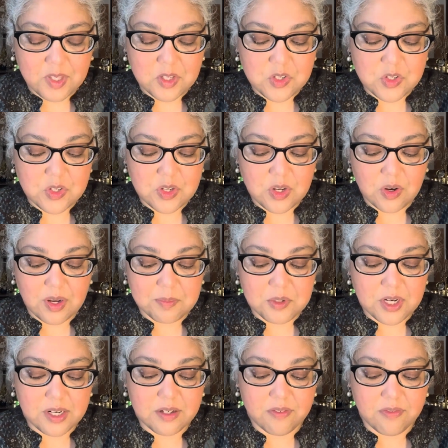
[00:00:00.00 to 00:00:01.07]
So I'm
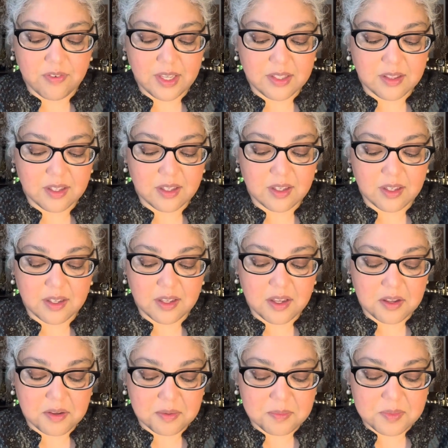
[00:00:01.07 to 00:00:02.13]
trying to find the
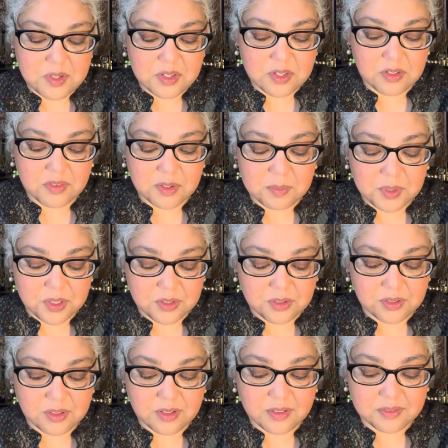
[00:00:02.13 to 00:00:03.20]
um, silver
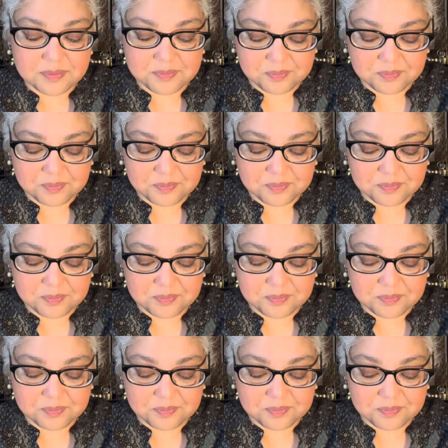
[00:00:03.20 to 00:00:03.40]
moon